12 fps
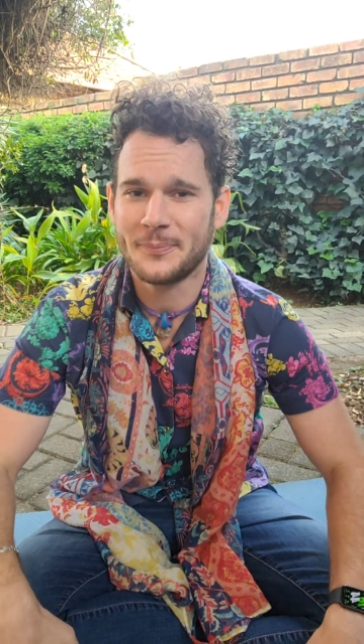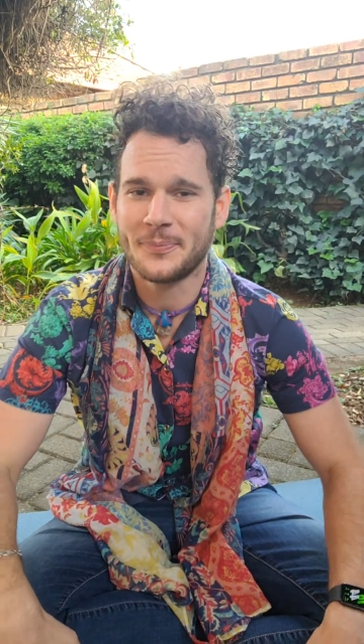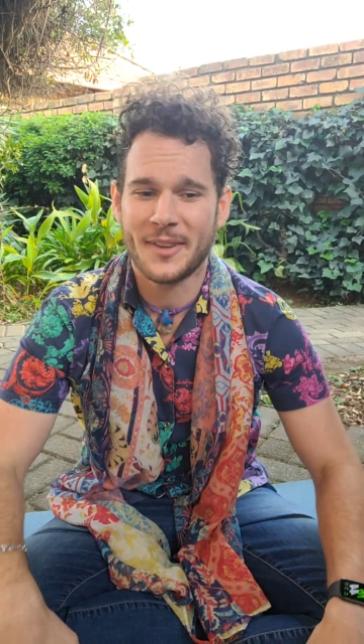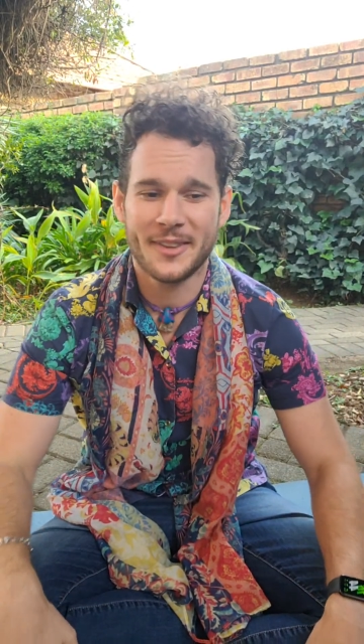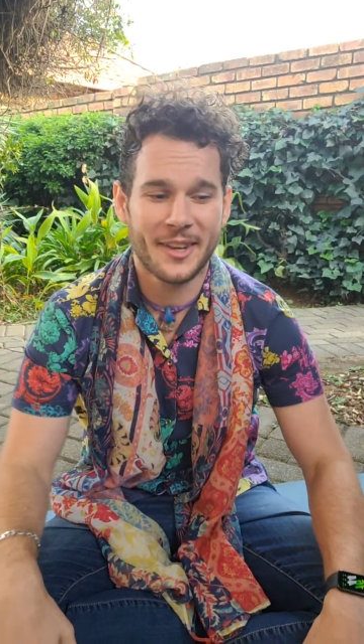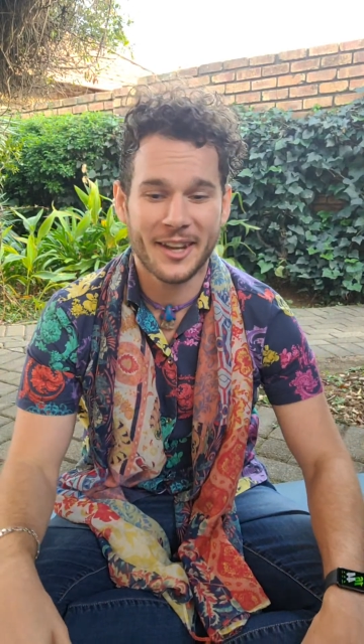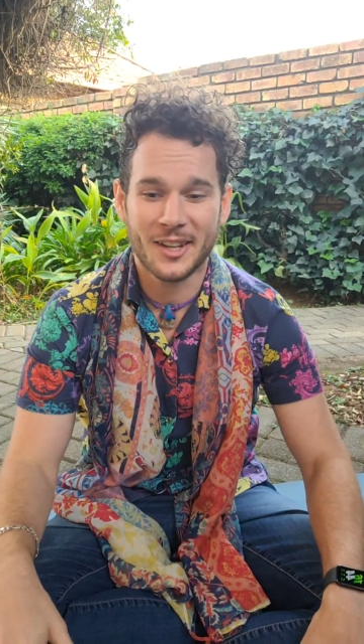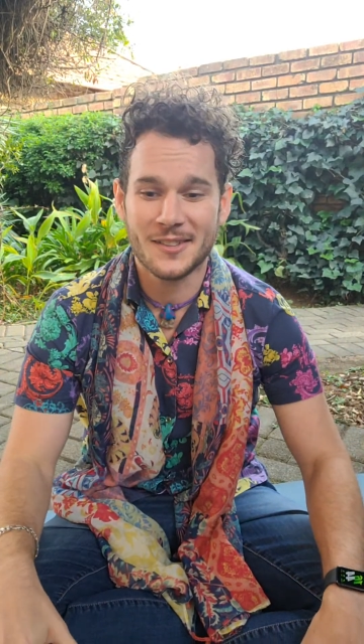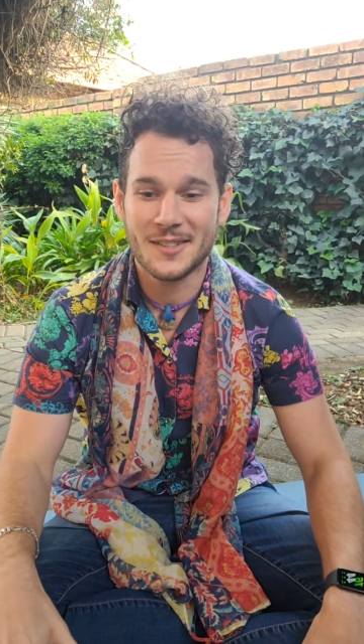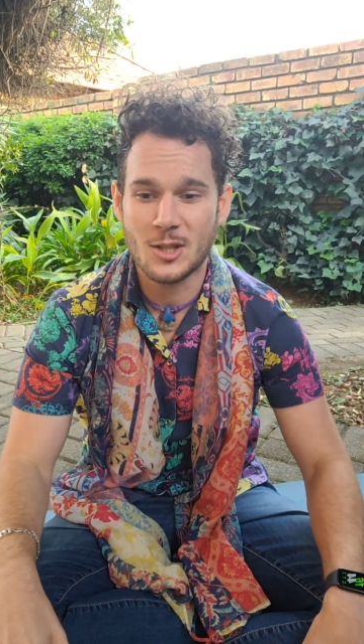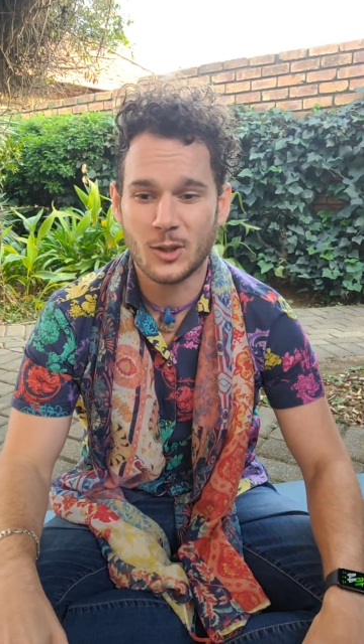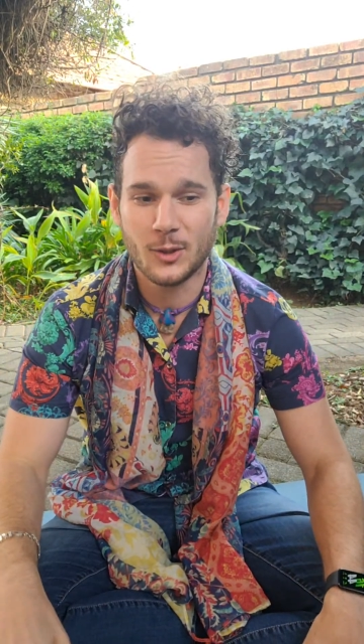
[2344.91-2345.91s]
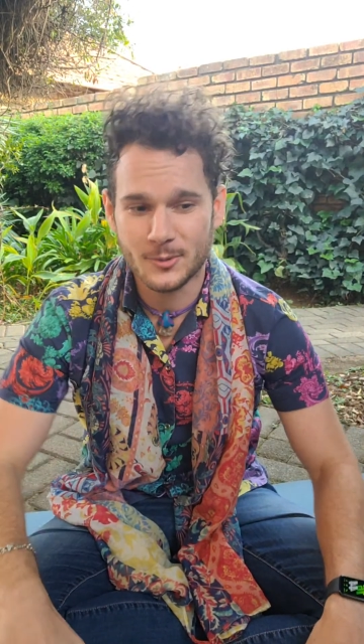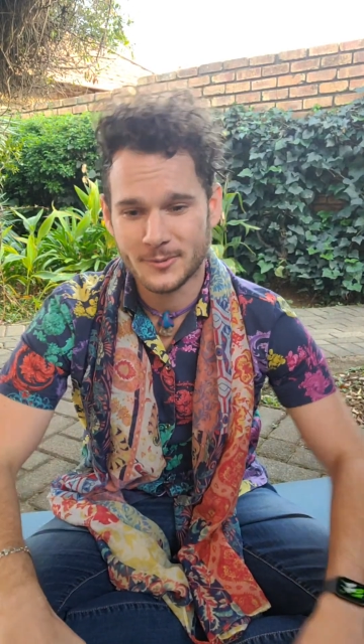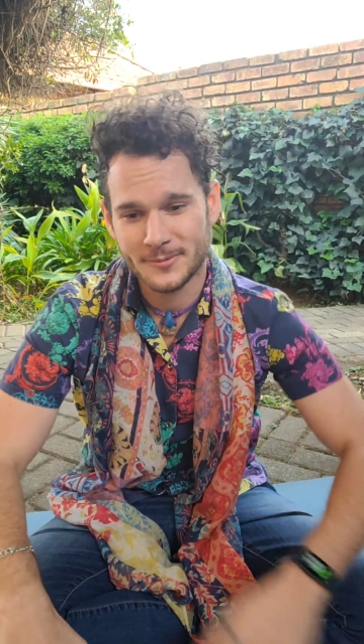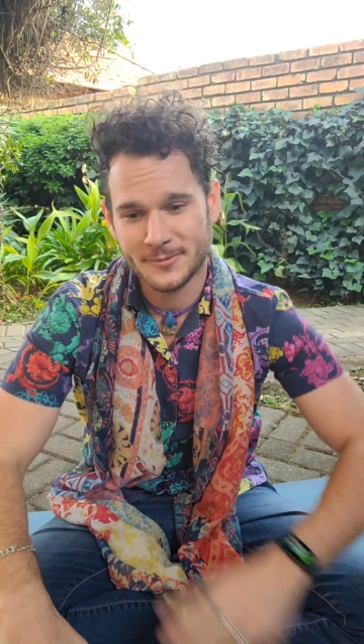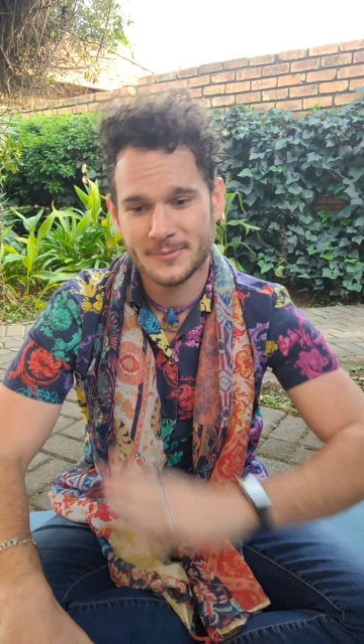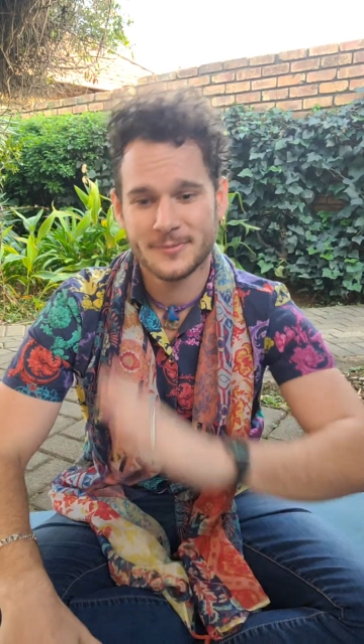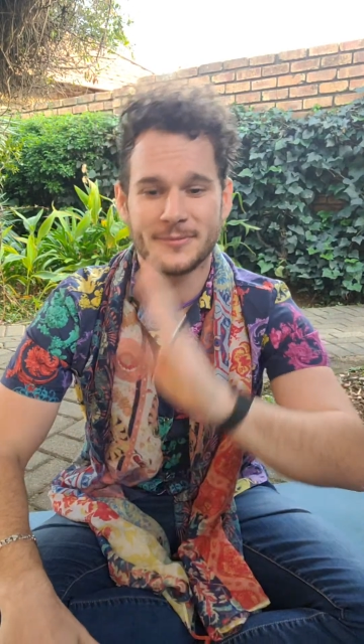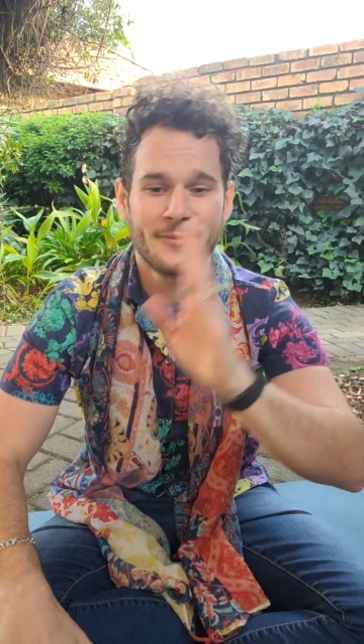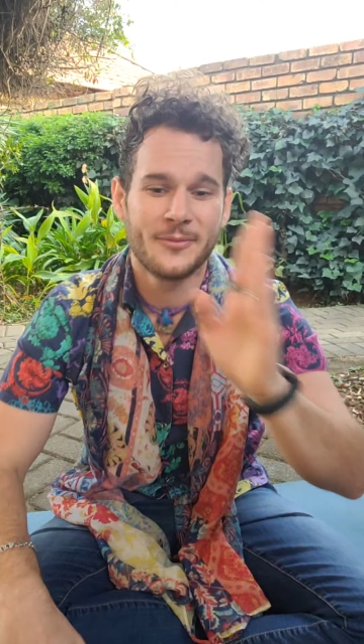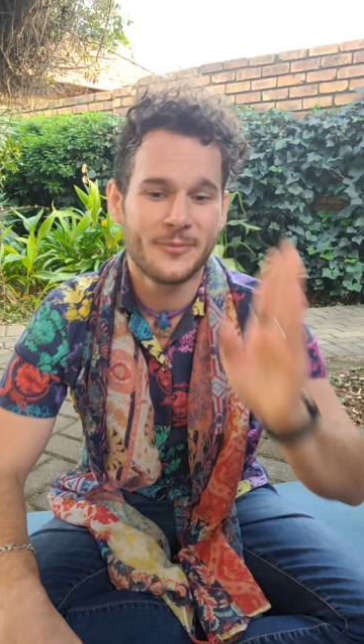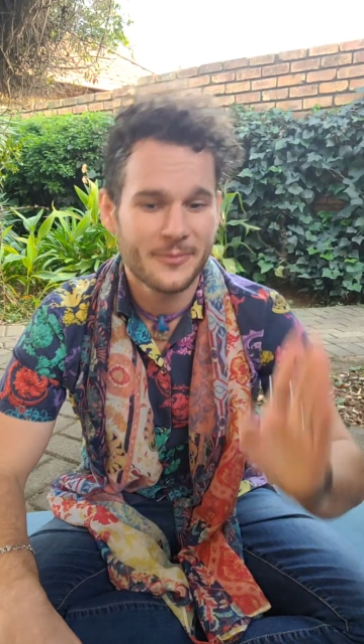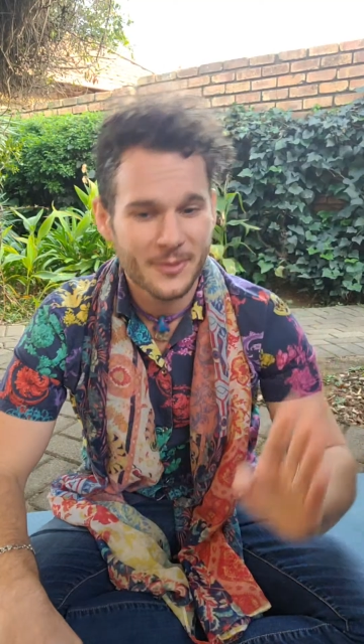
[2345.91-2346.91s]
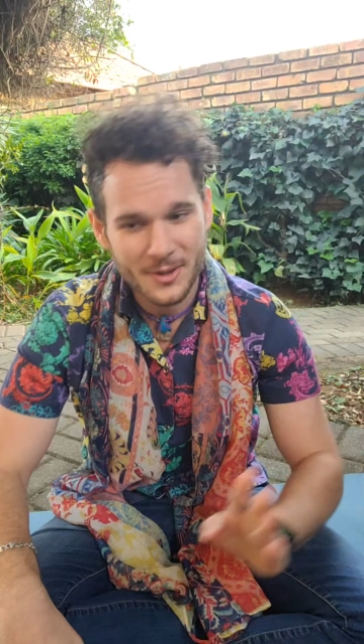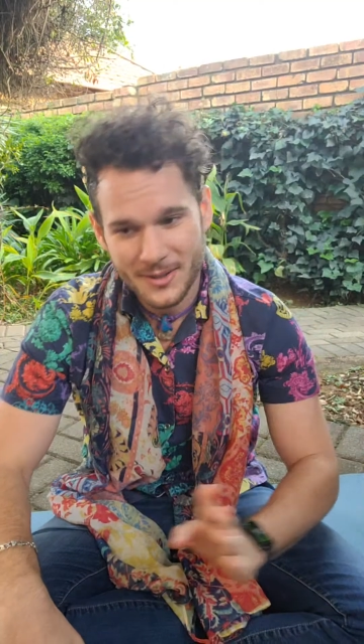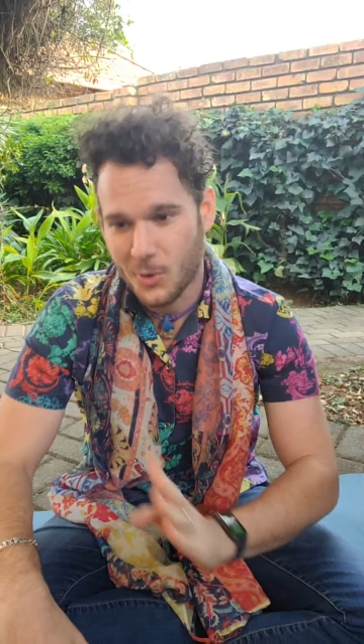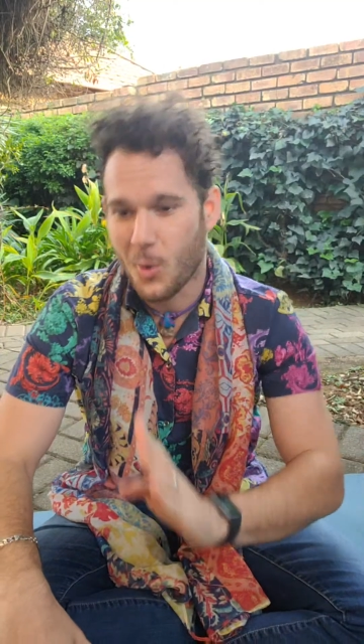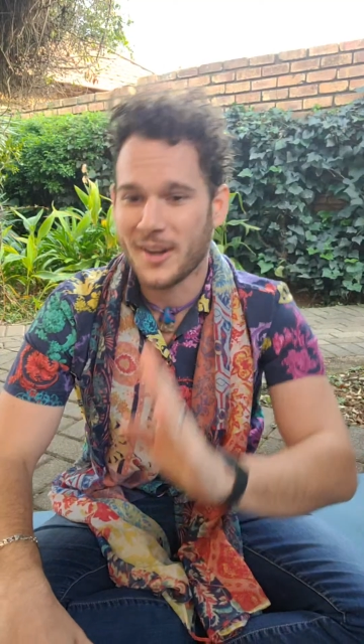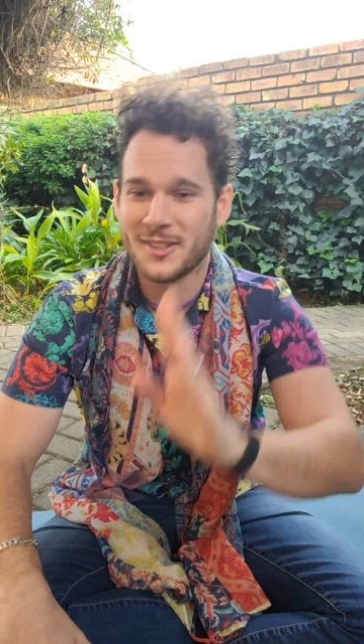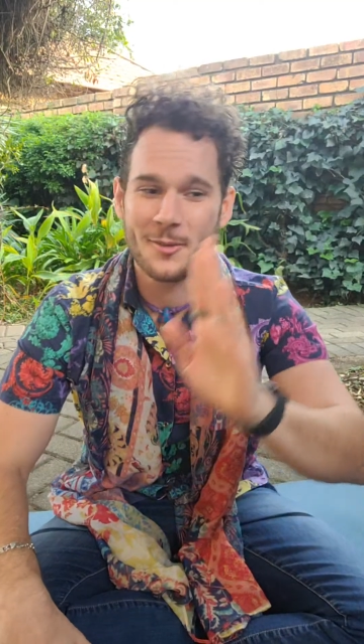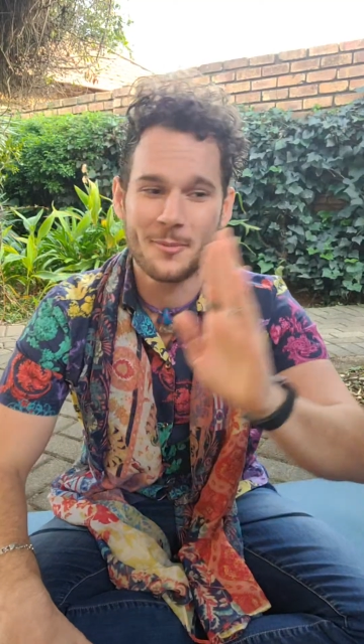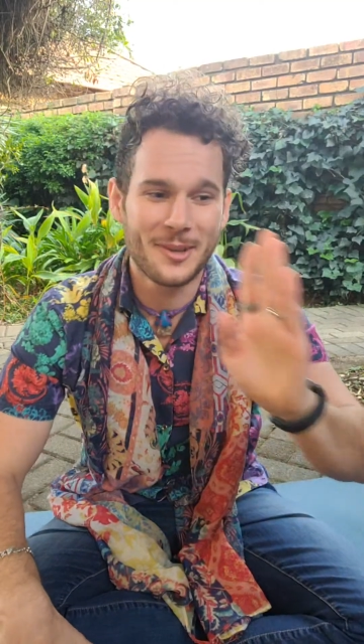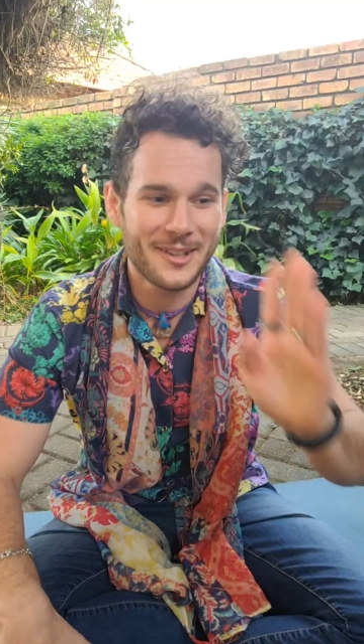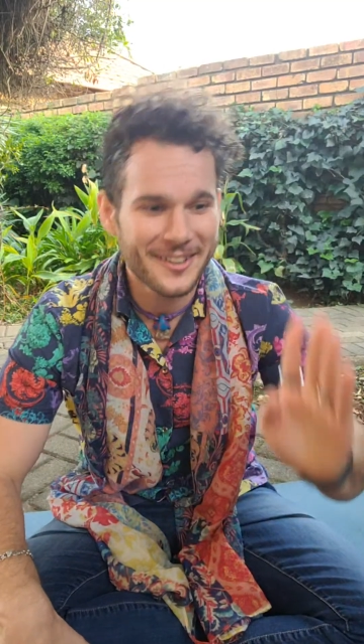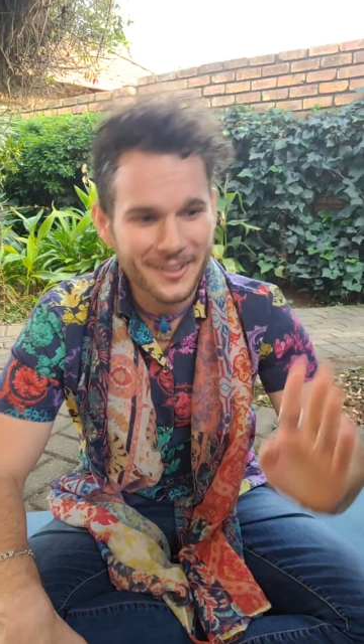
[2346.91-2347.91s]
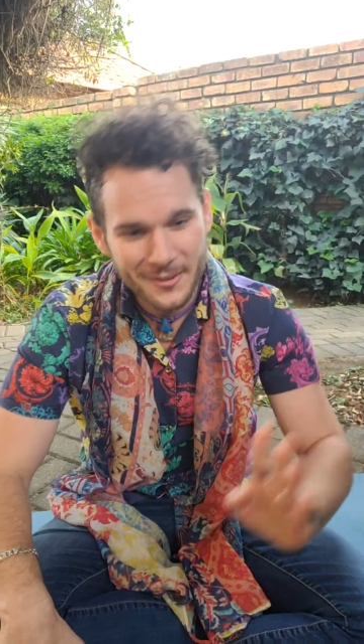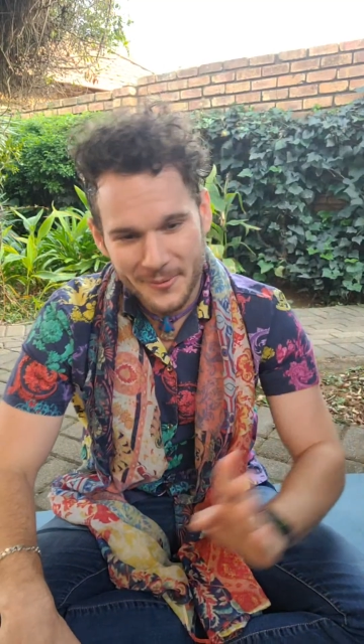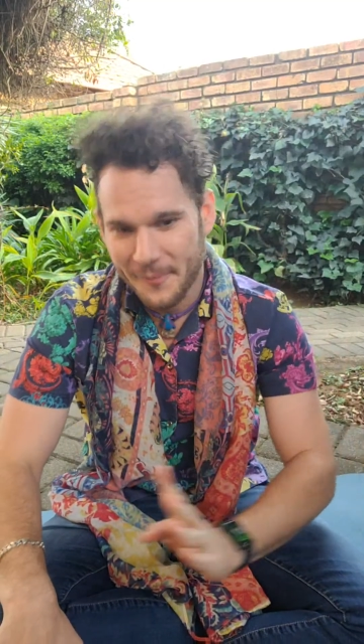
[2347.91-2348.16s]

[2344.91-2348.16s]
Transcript: And then I continue quantumly